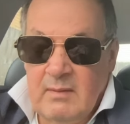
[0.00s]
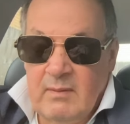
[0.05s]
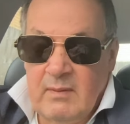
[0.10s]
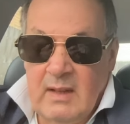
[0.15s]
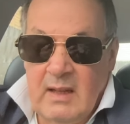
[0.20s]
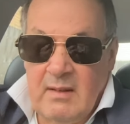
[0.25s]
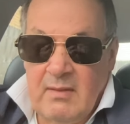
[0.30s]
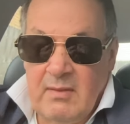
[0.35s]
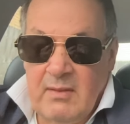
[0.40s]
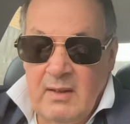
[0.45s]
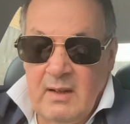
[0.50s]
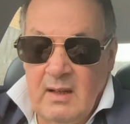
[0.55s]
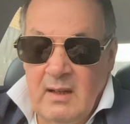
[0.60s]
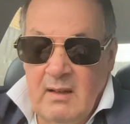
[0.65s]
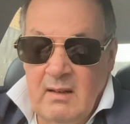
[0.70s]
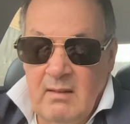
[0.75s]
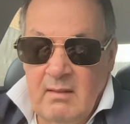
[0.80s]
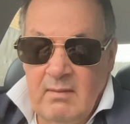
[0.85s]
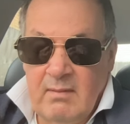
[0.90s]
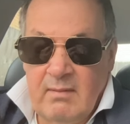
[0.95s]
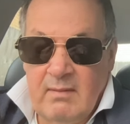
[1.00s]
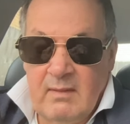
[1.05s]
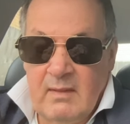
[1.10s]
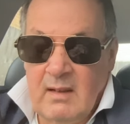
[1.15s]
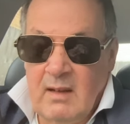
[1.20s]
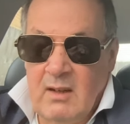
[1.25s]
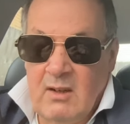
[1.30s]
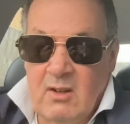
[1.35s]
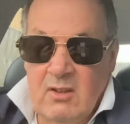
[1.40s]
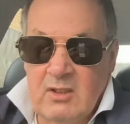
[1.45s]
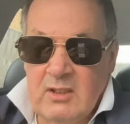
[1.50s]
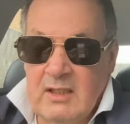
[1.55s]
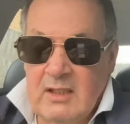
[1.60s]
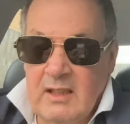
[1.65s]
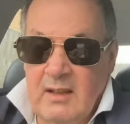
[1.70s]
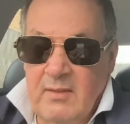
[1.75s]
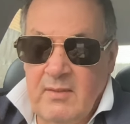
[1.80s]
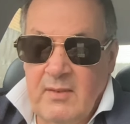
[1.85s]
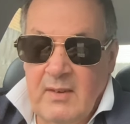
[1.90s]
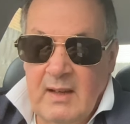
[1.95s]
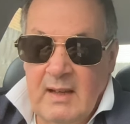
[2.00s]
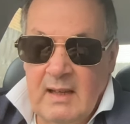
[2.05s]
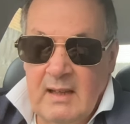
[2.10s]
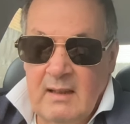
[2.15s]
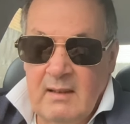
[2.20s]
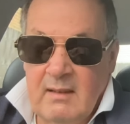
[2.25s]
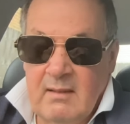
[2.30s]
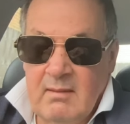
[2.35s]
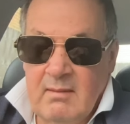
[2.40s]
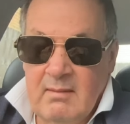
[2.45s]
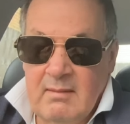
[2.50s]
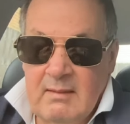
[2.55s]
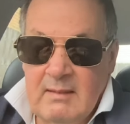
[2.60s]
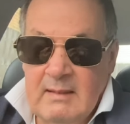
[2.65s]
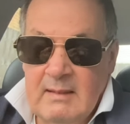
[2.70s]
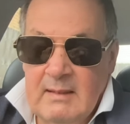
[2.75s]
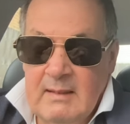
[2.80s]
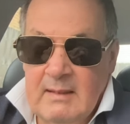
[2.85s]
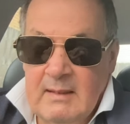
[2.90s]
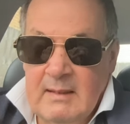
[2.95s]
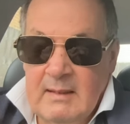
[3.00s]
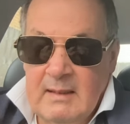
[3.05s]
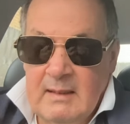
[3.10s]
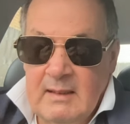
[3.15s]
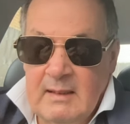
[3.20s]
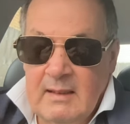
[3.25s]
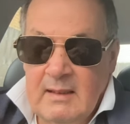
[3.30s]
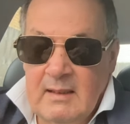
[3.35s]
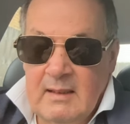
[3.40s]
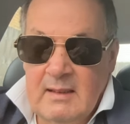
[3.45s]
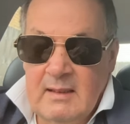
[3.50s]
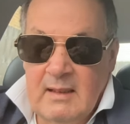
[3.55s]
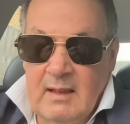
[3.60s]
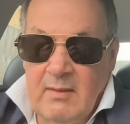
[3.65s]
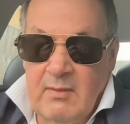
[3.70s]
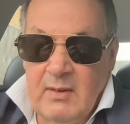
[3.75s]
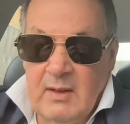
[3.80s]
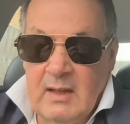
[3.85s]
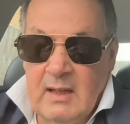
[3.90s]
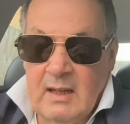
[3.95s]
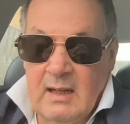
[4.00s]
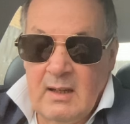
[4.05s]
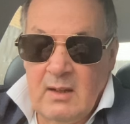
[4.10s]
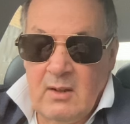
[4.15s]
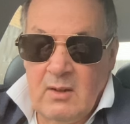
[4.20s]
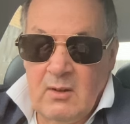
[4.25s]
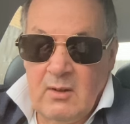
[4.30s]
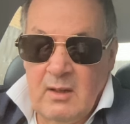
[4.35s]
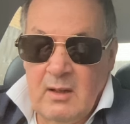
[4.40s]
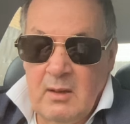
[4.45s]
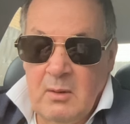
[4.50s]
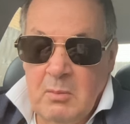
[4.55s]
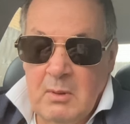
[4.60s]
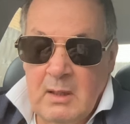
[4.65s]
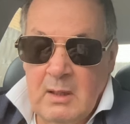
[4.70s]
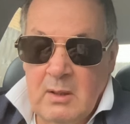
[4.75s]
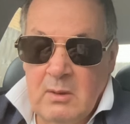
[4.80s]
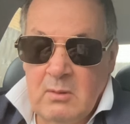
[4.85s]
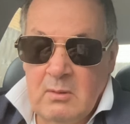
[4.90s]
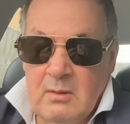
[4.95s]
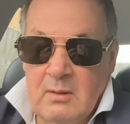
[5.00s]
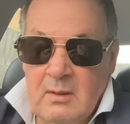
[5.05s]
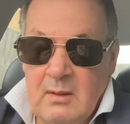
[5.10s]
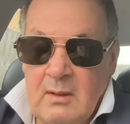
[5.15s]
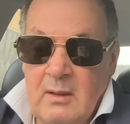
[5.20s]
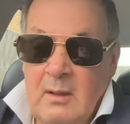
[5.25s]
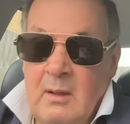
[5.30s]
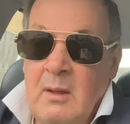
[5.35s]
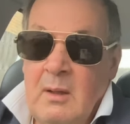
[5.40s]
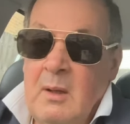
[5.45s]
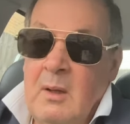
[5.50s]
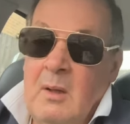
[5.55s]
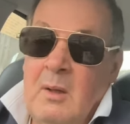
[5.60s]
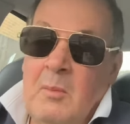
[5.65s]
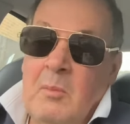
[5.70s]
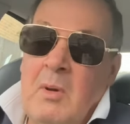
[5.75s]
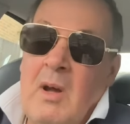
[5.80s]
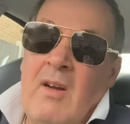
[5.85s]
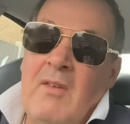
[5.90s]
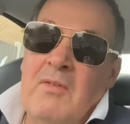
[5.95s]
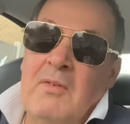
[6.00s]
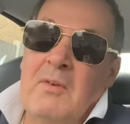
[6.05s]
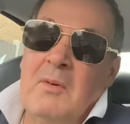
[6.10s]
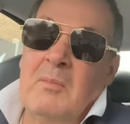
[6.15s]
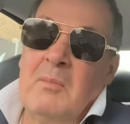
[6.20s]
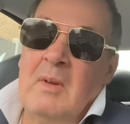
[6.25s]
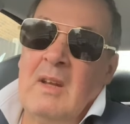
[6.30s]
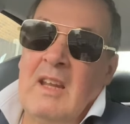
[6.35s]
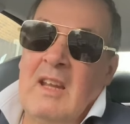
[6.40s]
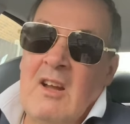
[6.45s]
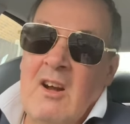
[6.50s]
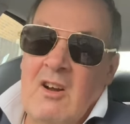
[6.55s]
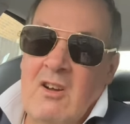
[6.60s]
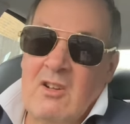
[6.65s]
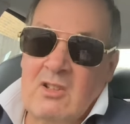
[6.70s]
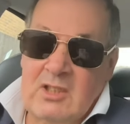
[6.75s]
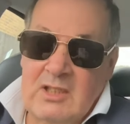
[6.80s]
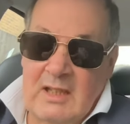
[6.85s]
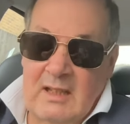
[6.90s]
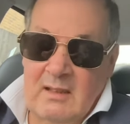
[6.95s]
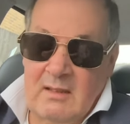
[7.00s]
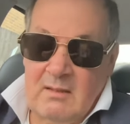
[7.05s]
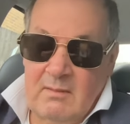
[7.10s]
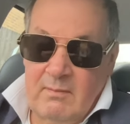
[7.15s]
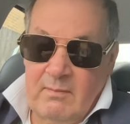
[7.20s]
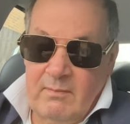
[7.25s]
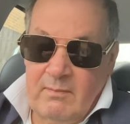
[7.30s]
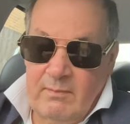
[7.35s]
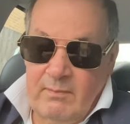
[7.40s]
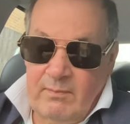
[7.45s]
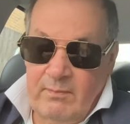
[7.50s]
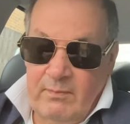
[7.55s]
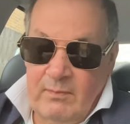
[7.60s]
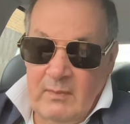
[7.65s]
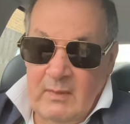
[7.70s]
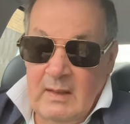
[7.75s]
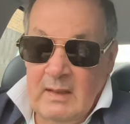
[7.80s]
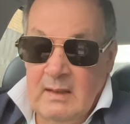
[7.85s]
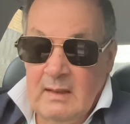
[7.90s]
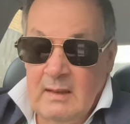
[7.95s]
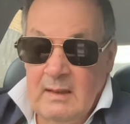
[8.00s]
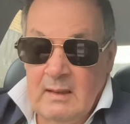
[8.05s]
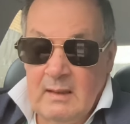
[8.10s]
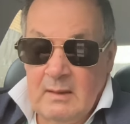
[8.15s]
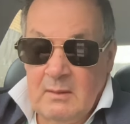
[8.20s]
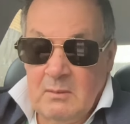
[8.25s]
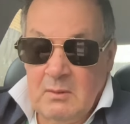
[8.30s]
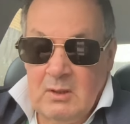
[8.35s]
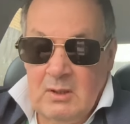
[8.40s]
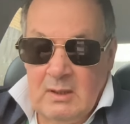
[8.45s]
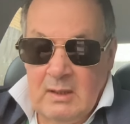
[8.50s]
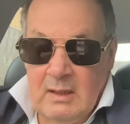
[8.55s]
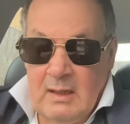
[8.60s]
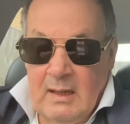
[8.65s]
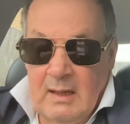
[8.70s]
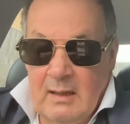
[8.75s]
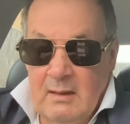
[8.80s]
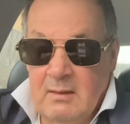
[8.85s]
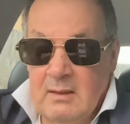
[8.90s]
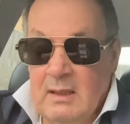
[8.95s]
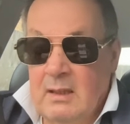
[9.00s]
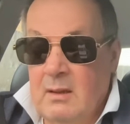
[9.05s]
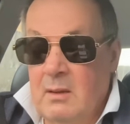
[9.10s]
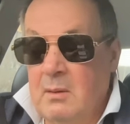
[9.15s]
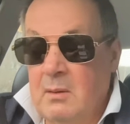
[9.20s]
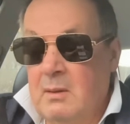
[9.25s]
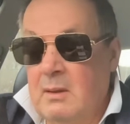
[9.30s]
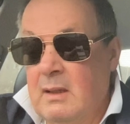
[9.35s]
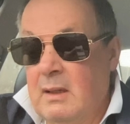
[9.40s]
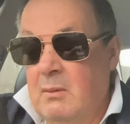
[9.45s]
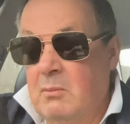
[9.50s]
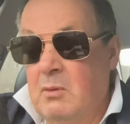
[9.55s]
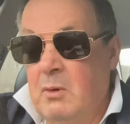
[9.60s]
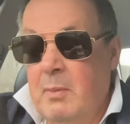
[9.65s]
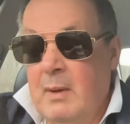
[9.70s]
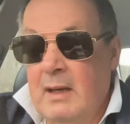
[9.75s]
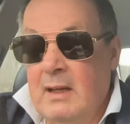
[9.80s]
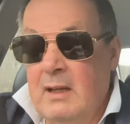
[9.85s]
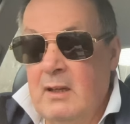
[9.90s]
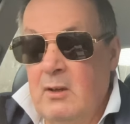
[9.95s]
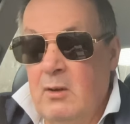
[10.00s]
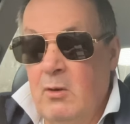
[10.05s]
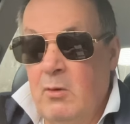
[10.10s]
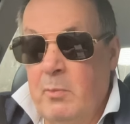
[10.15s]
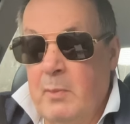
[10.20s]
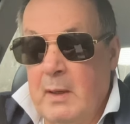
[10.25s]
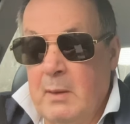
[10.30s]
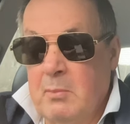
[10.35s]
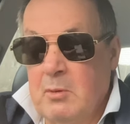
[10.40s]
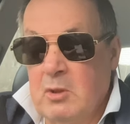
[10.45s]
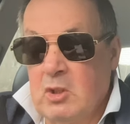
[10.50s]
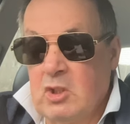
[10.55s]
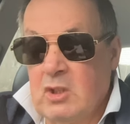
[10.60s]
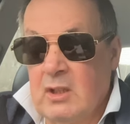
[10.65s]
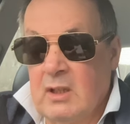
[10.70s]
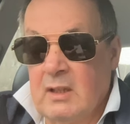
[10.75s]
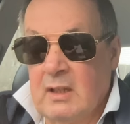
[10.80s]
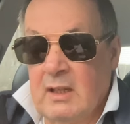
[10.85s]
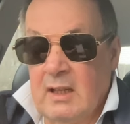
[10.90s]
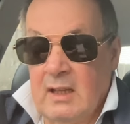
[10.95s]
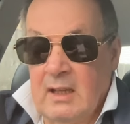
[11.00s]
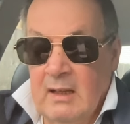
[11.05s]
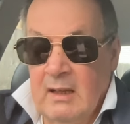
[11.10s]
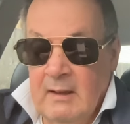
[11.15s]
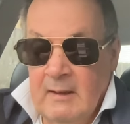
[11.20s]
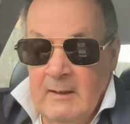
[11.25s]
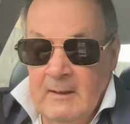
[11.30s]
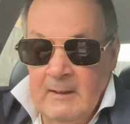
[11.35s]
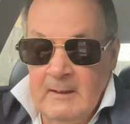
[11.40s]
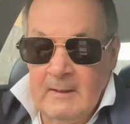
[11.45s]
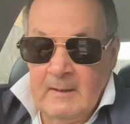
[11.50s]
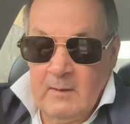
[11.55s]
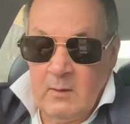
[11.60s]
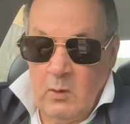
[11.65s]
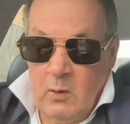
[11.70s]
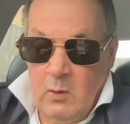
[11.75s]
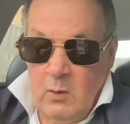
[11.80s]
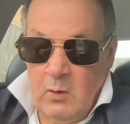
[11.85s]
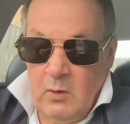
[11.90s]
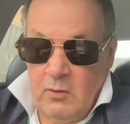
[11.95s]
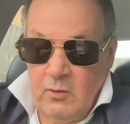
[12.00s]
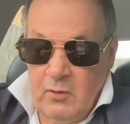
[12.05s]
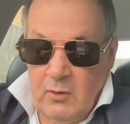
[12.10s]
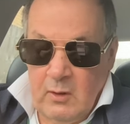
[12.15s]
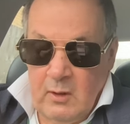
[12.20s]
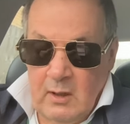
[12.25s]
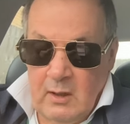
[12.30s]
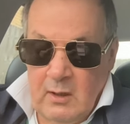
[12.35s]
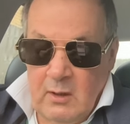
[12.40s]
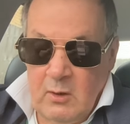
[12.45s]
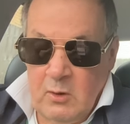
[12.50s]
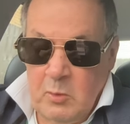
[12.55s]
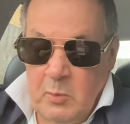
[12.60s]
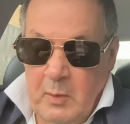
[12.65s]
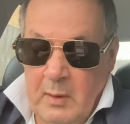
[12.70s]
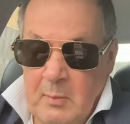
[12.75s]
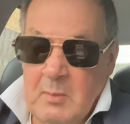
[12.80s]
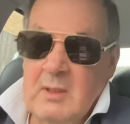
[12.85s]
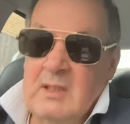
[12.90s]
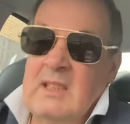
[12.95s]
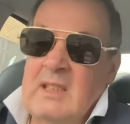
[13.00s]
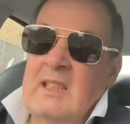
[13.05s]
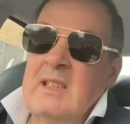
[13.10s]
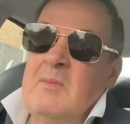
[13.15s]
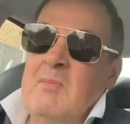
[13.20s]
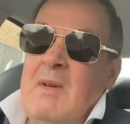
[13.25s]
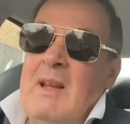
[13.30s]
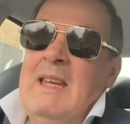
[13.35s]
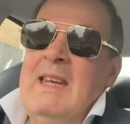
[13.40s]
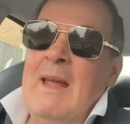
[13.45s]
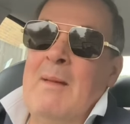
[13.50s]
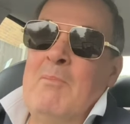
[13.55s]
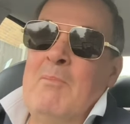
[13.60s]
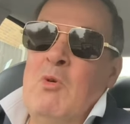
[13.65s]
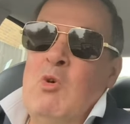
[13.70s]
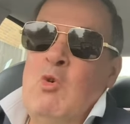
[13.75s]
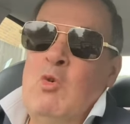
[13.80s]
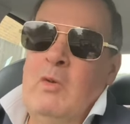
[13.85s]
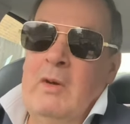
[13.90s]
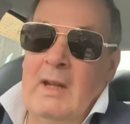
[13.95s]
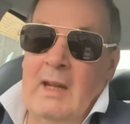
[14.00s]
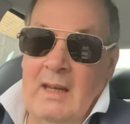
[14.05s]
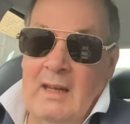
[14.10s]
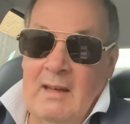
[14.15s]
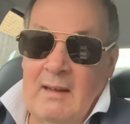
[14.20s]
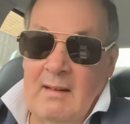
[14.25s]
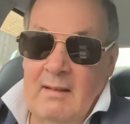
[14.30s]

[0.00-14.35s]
Nothing. I can't see a thing. There's nothing going on in the world. Apart from in Gaza. What's Gaza going there? What about the newspapers, Chunky? Talk us through the newspapers. It's Monday morning.